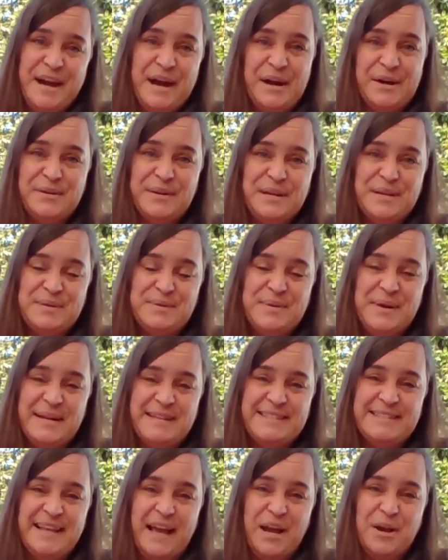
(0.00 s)
All right, you guys,
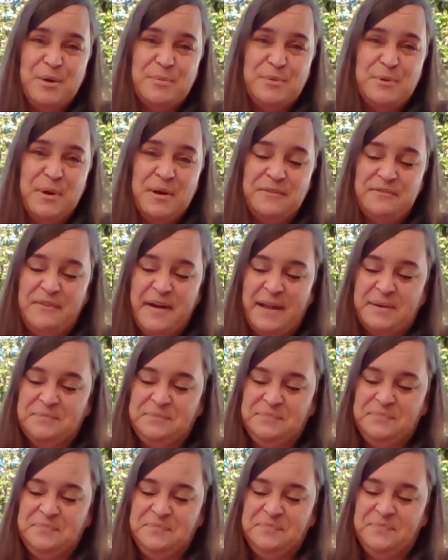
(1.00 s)
I hope you have fun.
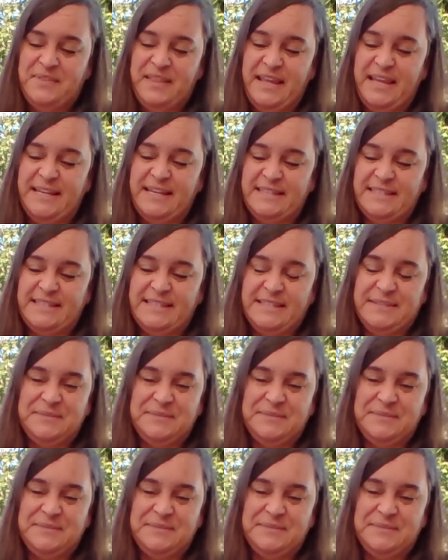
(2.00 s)
Thanks.